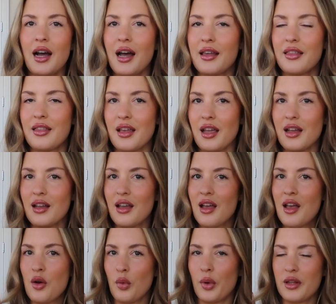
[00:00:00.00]
I think
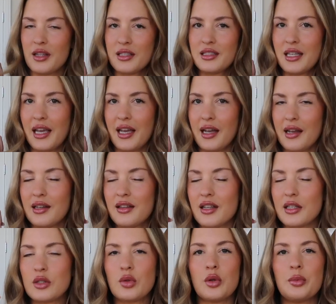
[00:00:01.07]
with a tan
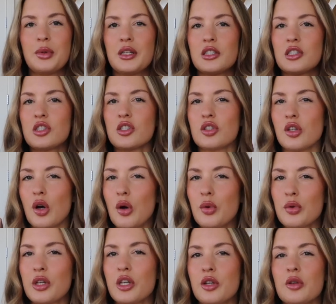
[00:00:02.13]
this will be so
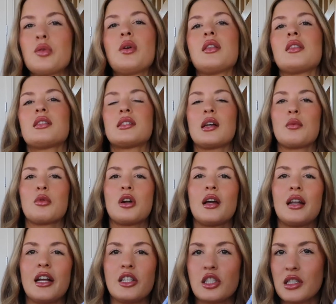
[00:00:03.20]
cute in the summer,
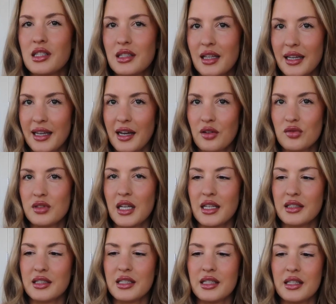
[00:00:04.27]
and I just like how
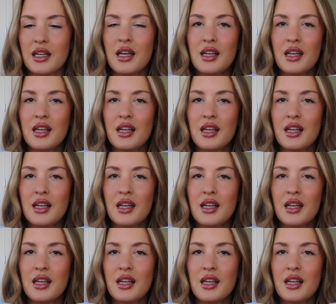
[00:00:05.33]
dainty